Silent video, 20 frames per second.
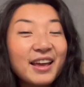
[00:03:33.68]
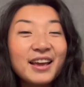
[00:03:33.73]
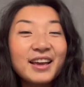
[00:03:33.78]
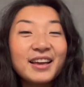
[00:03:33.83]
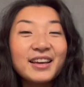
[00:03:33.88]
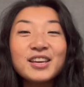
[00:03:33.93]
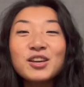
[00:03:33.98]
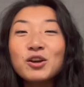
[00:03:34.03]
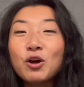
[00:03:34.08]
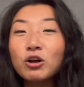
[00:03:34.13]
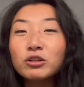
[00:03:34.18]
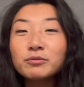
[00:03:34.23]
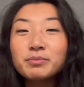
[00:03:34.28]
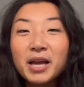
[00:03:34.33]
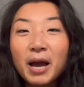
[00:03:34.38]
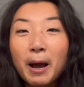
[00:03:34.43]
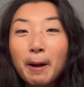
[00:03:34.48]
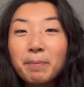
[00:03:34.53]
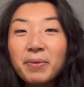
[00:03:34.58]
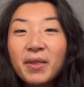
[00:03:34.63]
he called me
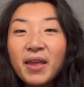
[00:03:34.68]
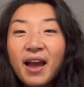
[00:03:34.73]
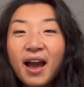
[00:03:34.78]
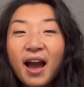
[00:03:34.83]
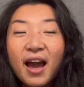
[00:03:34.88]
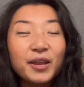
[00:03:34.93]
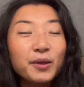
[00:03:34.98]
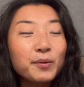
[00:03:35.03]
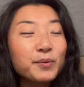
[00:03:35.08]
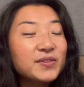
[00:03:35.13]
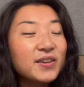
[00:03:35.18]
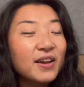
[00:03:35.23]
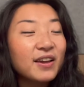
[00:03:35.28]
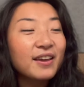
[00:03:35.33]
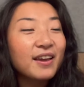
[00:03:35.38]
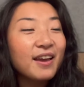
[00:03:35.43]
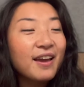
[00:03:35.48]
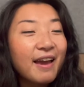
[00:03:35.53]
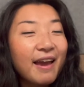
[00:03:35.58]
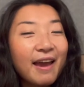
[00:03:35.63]
up and he was
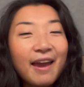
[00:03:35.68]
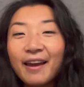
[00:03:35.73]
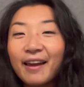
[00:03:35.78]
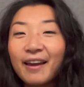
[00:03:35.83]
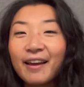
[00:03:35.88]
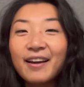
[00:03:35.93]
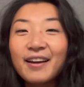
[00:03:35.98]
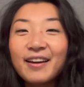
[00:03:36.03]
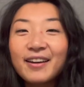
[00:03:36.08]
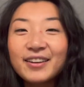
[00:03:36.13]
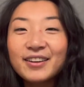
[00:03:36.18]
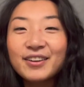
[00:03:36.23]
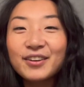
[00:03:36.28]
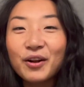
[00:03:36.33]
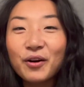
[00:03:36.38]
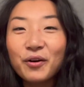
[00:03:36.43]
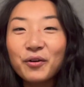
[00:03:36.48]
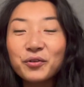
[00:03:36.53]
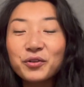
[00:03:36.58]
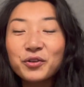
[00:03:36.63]
like, Hey, you
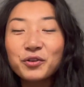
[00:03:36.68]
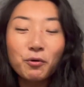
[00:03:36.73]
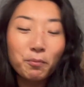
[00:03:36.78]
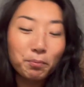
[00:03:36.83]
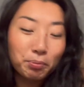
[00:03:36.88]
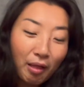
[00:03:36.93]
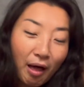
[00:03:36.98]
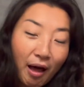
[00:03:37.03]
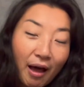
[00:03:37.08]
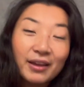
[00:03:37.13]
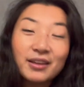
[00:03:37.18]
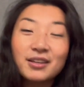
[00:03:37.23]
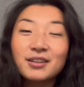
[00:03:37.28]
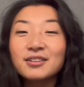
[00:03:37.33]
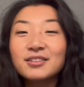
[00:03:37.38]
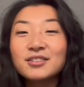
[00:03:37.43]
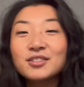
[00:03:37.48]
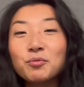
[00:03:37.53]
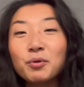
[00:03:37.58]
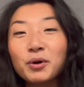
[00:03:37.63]
know, you applied
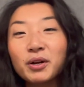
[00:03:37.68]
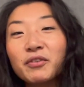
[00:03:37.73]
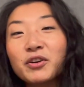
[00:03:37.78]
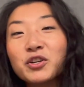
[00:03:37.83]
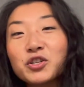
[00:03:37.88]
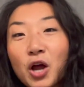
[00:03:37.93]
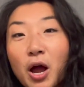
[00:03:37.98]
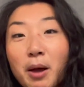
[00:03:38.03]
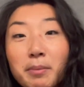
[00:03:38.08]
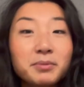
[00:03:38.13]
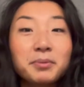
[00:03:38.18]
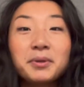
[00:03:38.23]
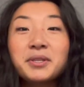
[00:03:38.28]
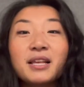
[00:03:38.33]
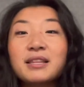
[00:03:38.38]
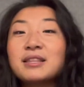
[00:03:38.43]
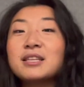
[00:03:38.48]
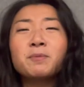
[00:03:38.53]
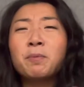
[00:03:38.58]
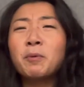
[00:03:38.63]
to one of our jobs because
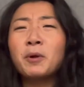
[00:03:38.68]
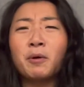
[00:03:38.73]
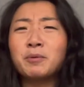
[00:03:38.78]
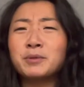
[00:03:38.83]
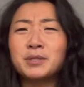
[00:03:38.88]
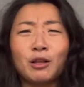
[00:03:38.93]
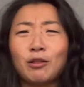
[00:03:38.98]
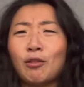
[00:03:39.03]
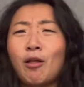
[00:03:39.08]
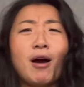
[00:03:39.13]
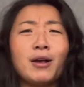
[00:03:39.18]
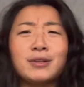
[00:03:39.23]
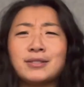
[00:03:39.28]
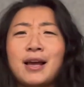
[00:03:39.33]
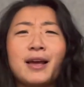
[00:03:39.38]
at this point I was like lost.